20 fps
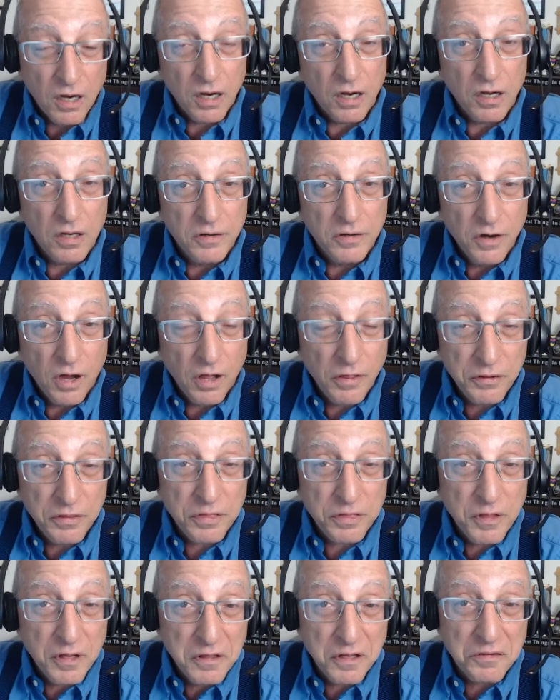Another
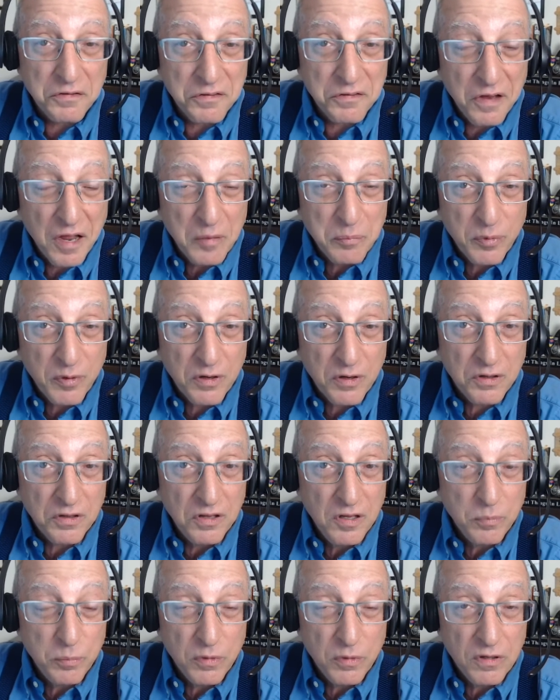thing that's not
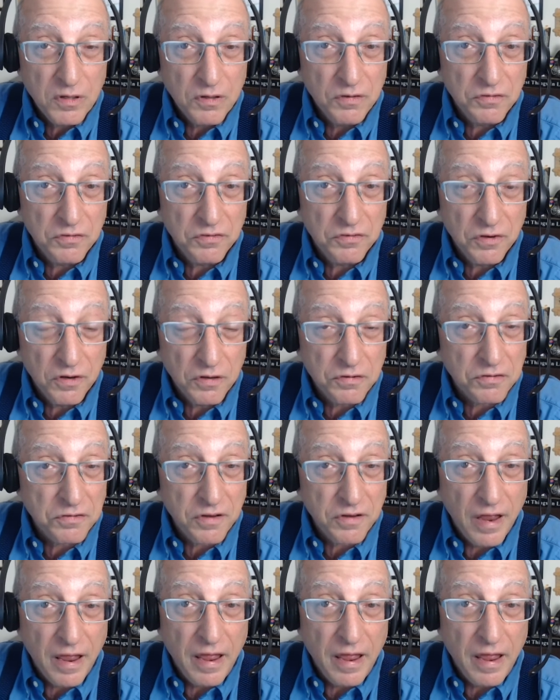bookkeeping is just